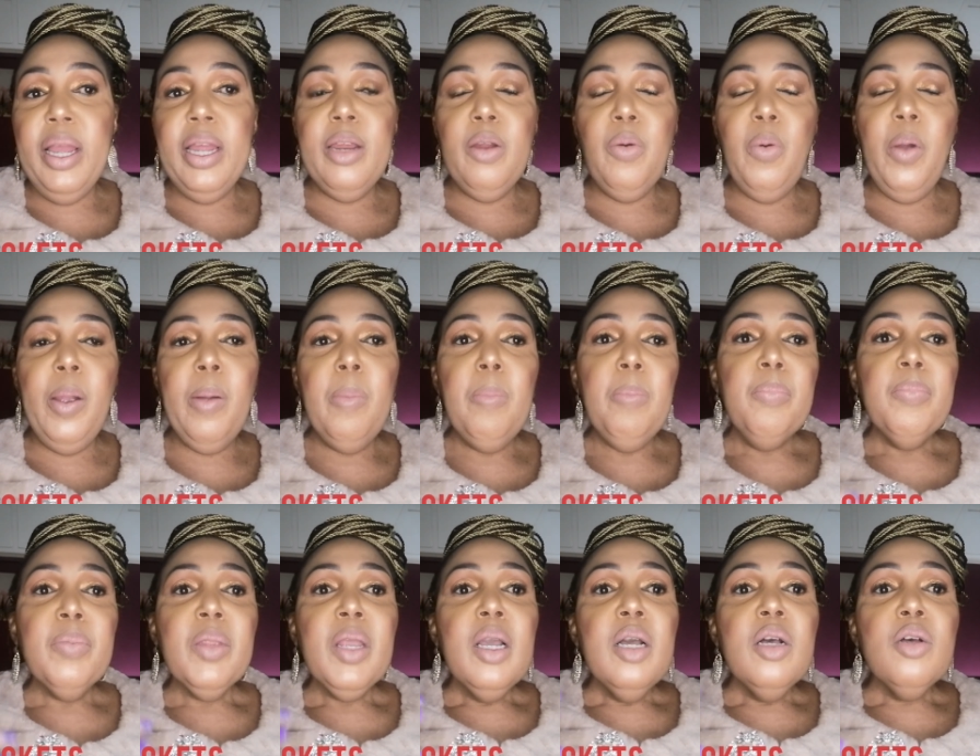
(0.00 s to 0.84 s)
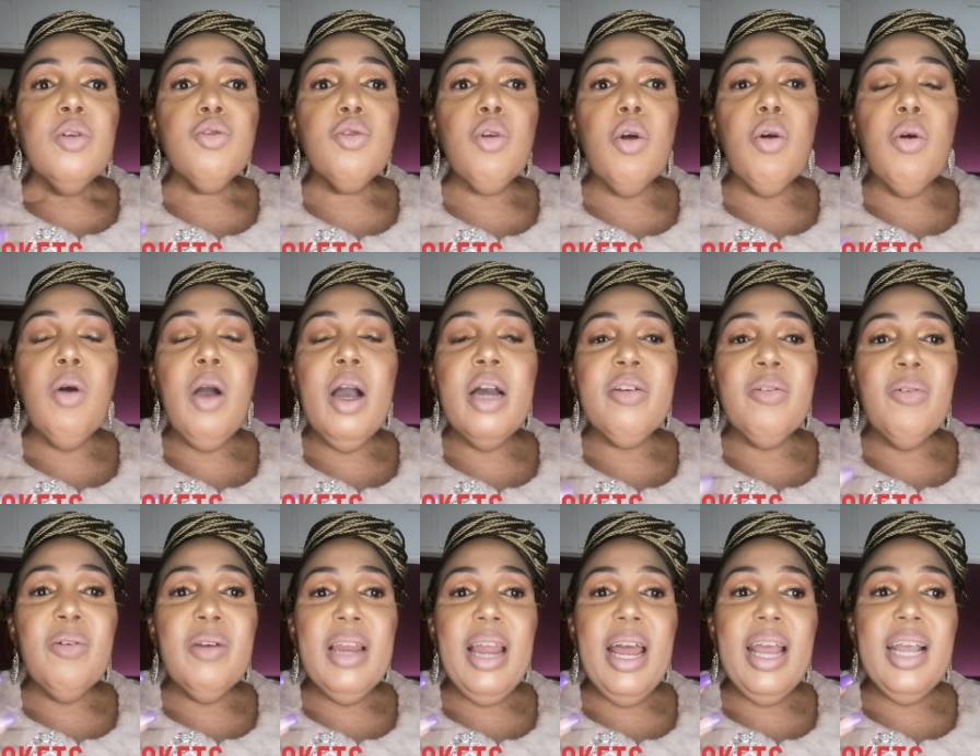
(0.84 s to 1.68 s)
anyway so i
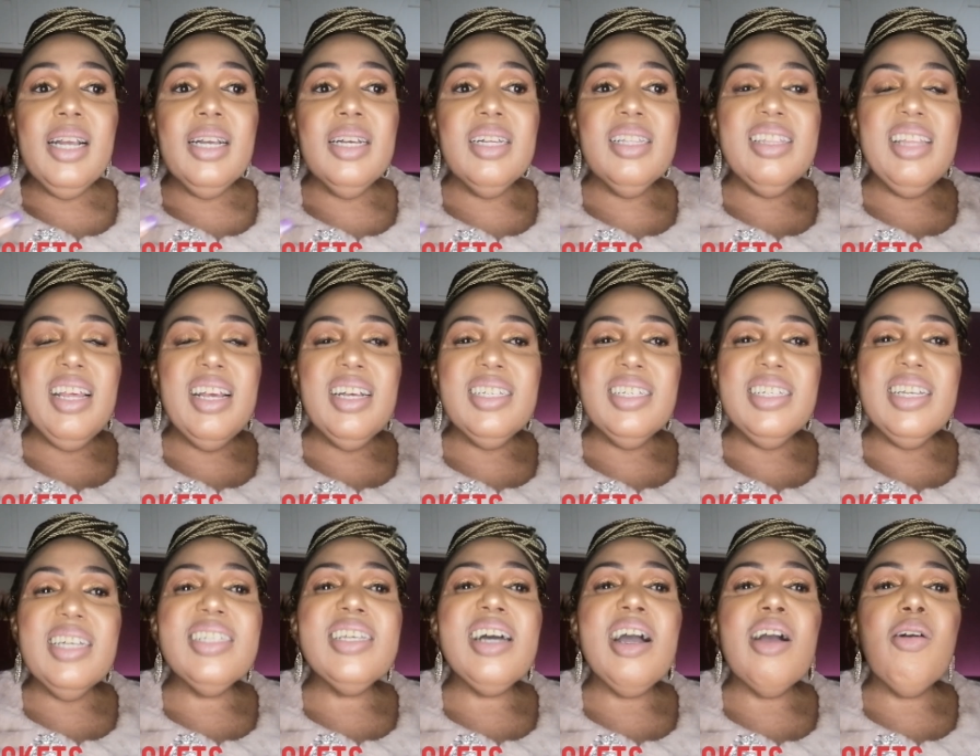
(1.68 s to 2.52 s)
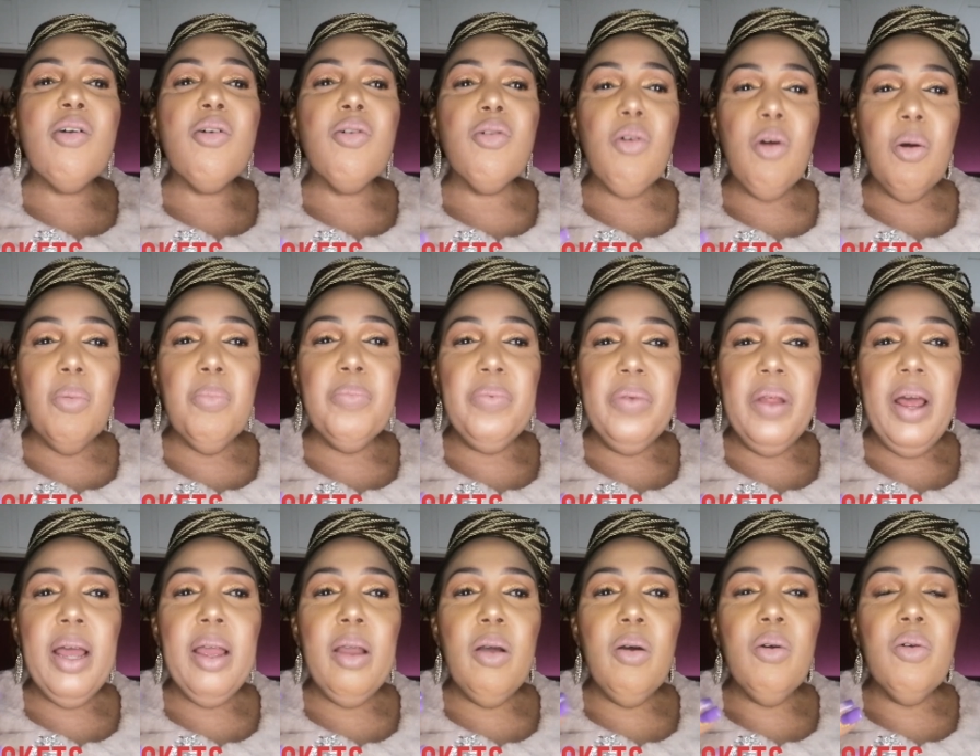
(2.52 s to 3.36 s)
don't like things that are cropped
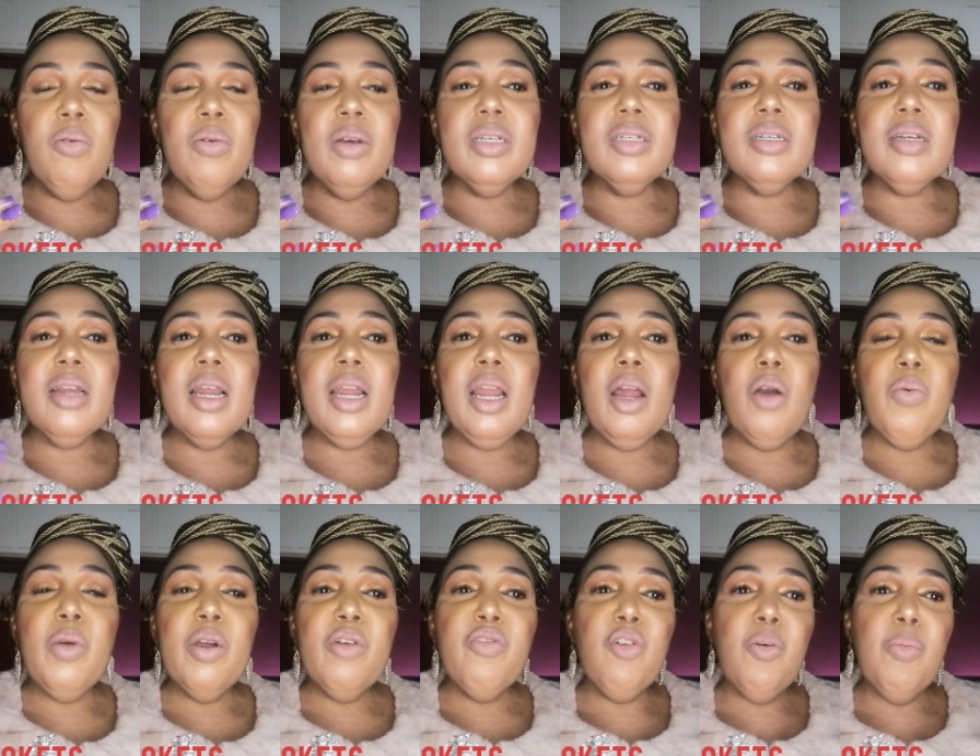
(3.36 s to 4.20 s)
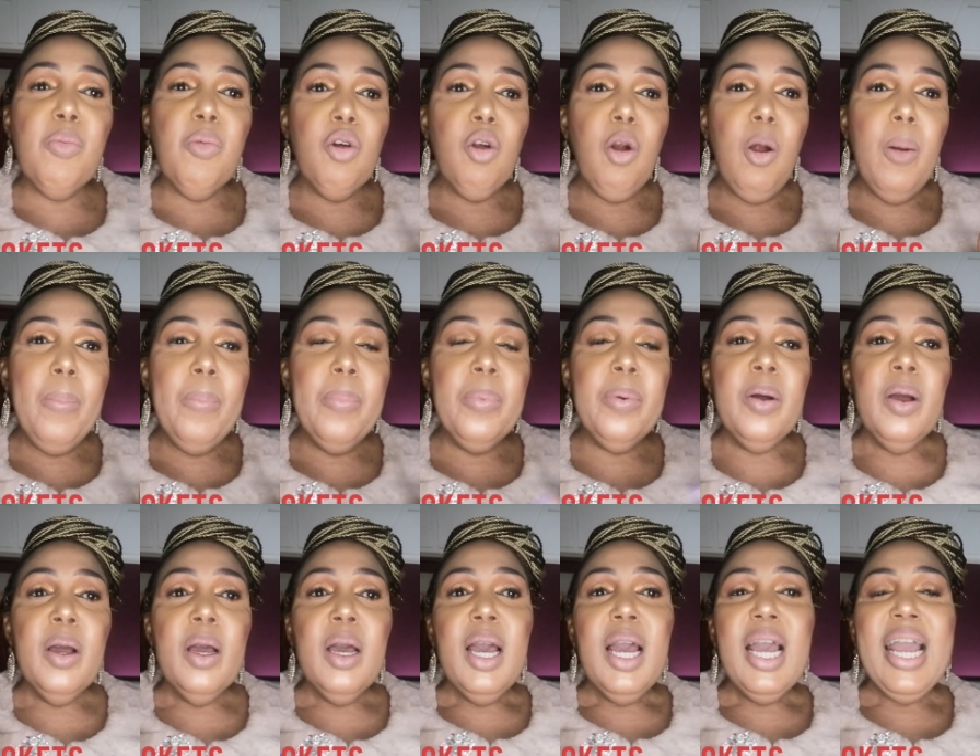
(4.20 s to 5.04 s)
i always run away from crop
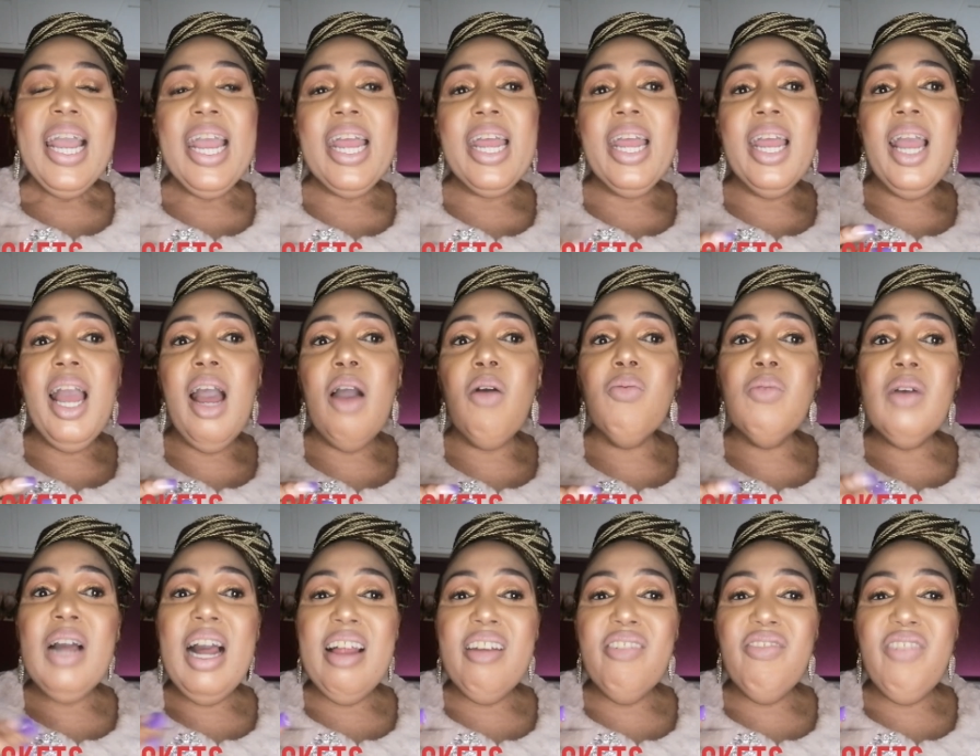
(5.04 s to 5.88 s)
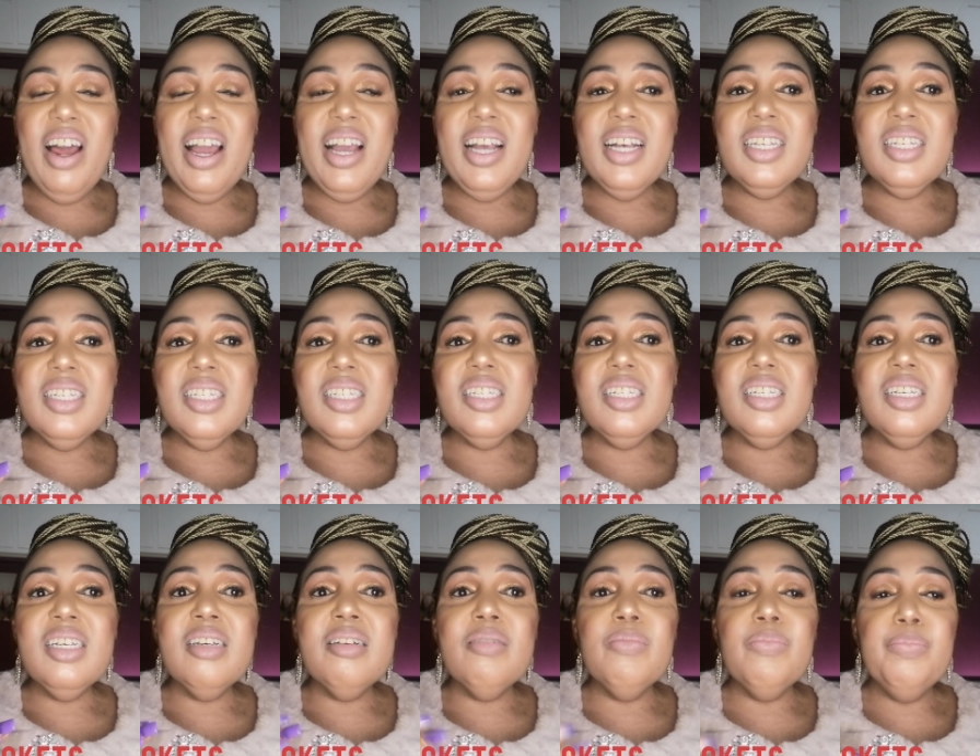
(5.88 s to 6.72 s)
uh, i would advise
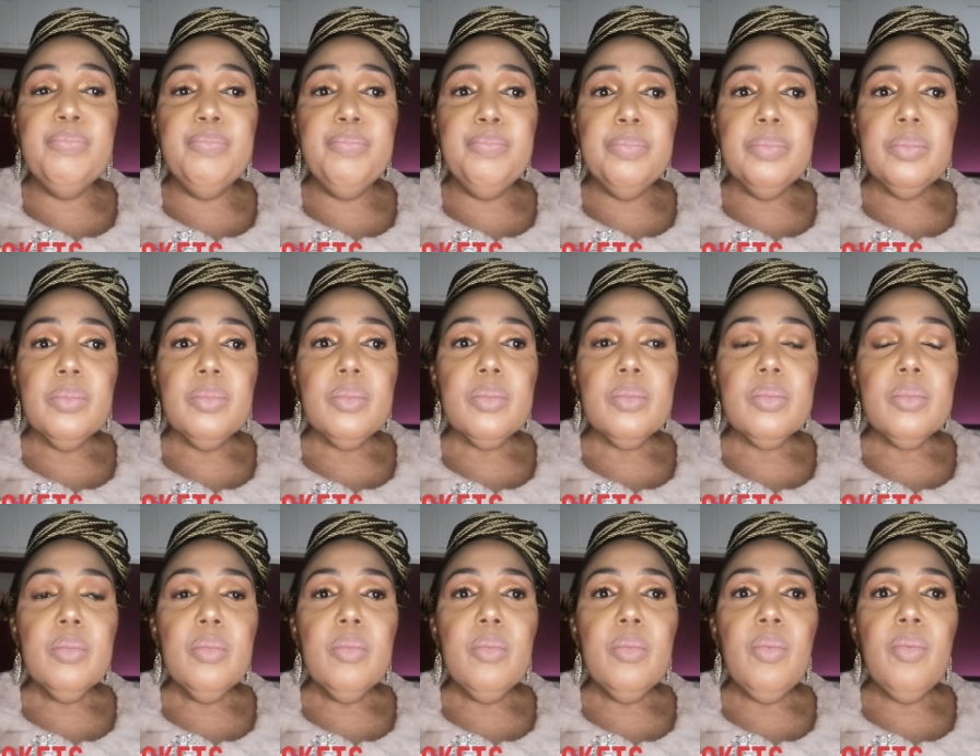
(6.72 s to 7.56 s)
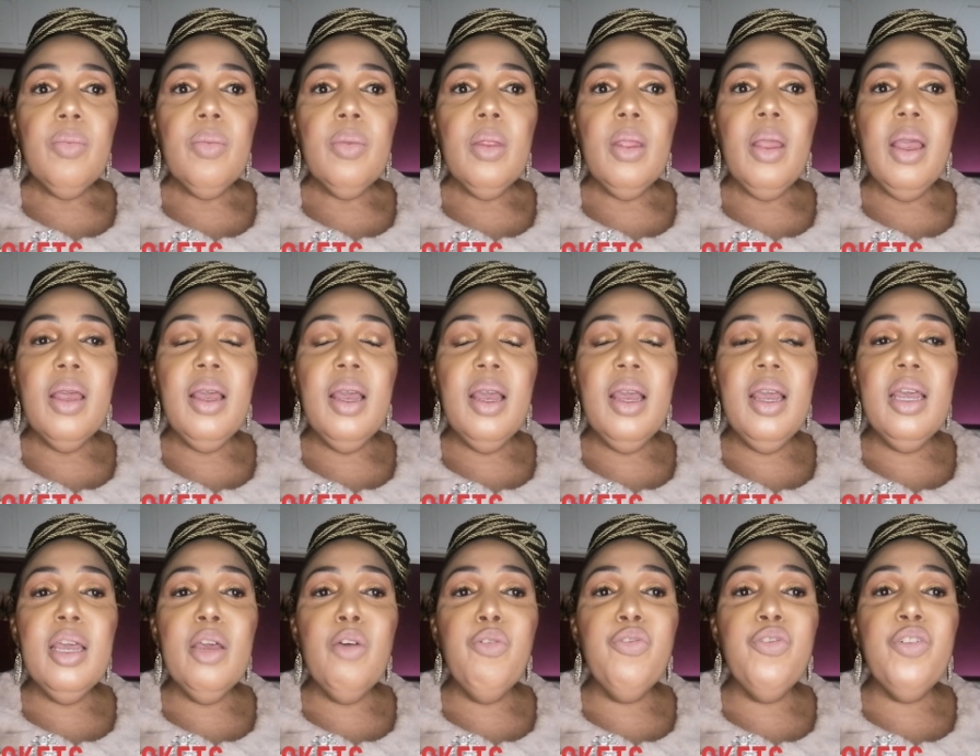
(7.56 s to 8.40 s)
him uh,
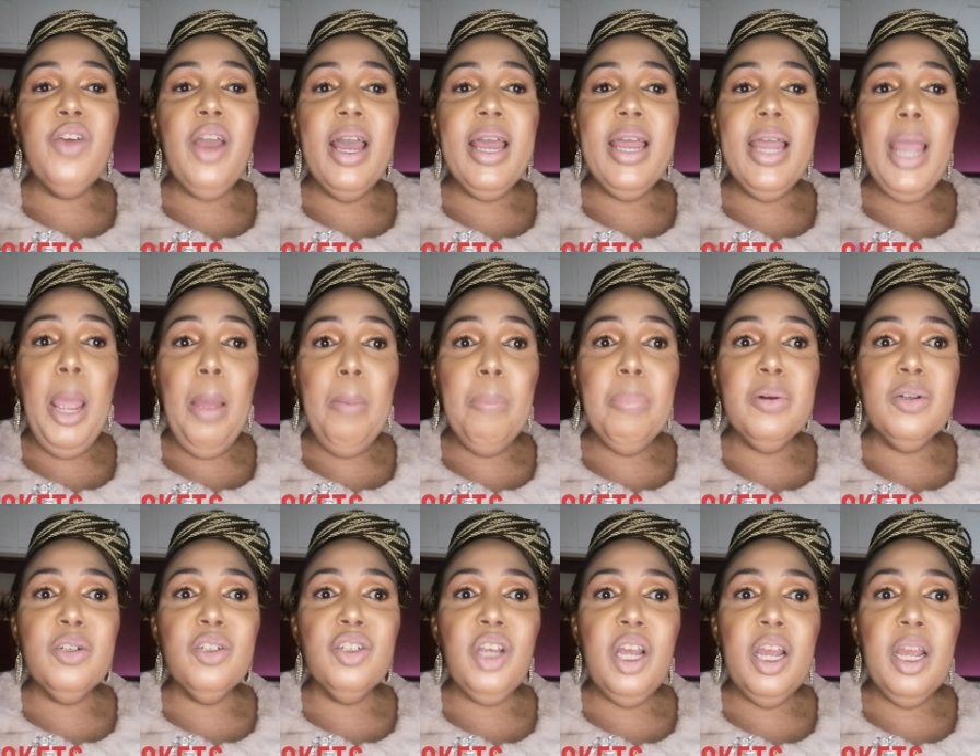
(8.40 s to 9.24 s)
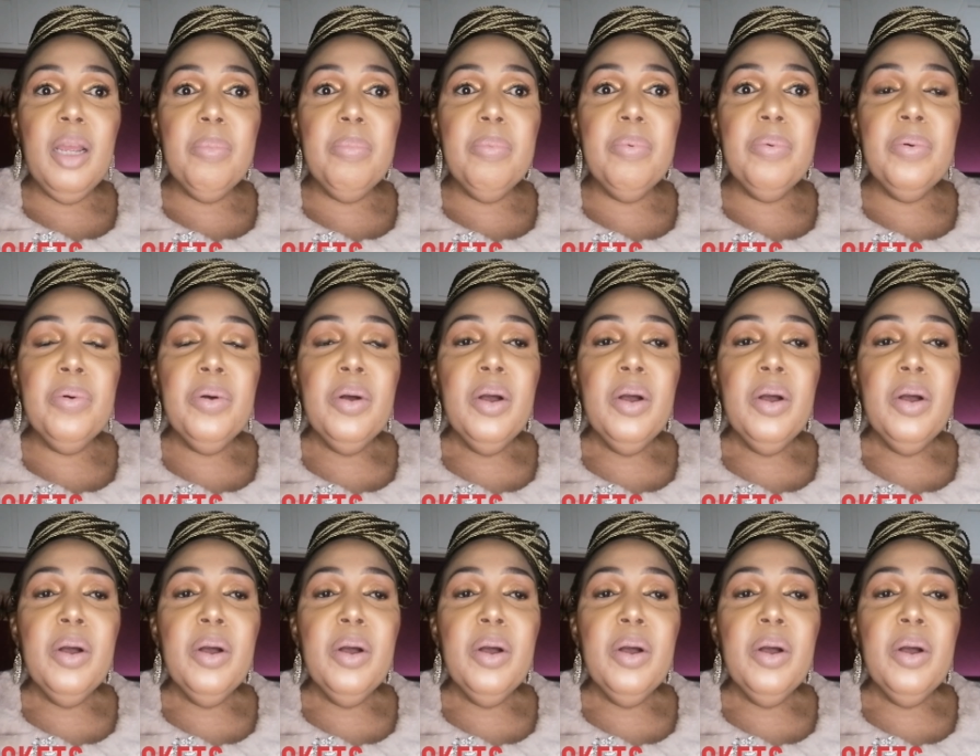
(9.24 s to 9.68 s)
if you are apple shape